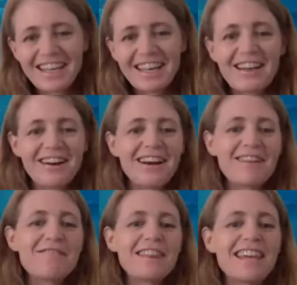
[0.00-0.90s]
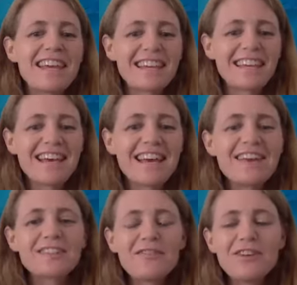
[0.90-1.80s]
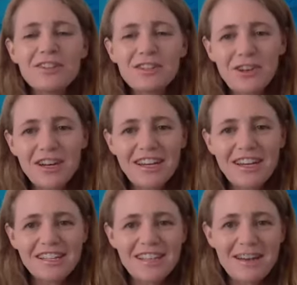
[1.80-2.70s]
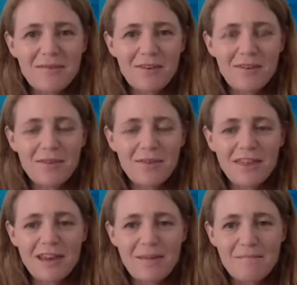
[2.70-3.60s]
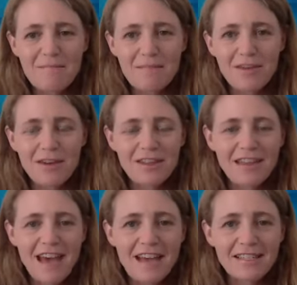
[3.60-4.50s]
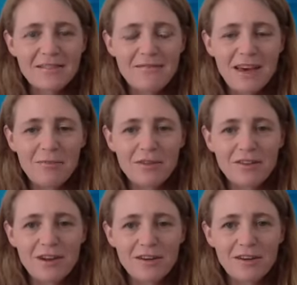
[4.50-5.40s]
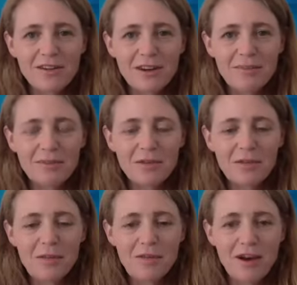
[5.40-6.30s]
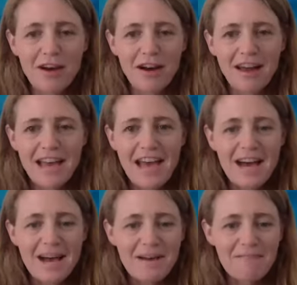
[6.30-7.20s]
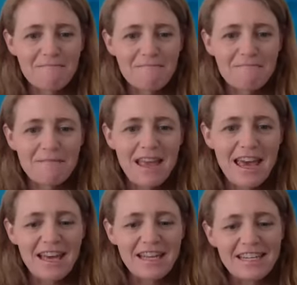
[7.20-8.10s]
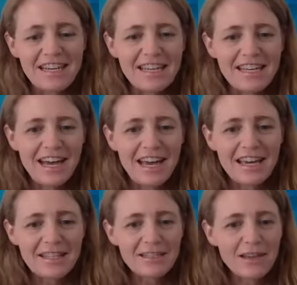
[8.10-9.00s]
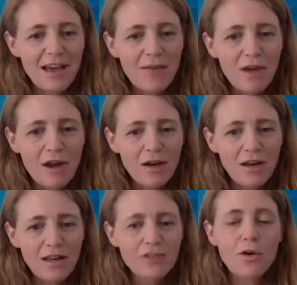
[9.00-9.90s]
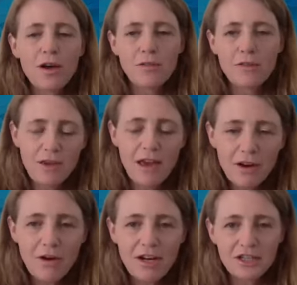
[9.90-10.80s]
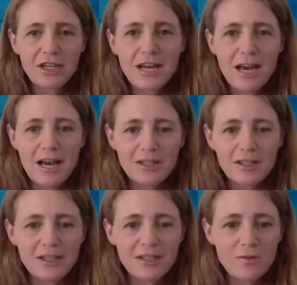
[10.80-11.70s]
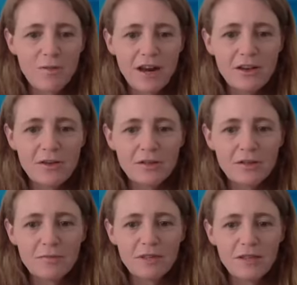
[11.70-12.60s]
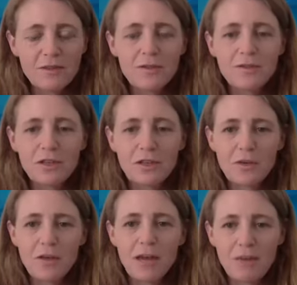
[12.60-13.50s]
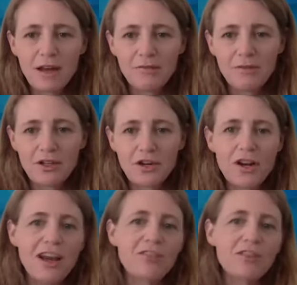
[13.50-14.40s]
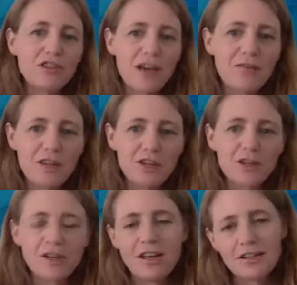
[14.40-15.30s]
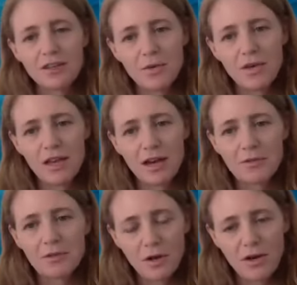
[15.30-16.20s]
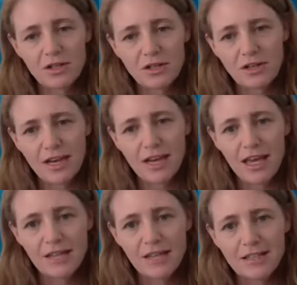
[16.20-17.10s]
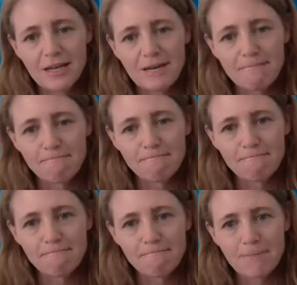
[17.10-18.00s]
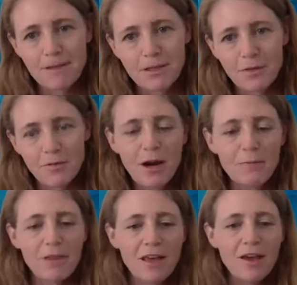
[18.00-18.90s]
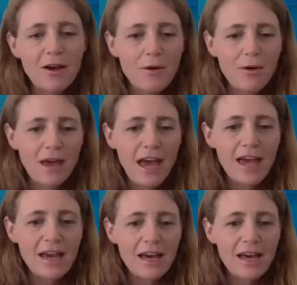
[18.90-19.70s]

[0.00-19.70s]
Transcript: All right. Well, I think so. If you're just joining us, we're with you're at the Ask the Vet with Dr. Tom Tully webinar, I guess we already. So if you have a question, just to remind you to please use the Q&A button feature and not the chat feature, so we can capture the question and let's go from there. Okay.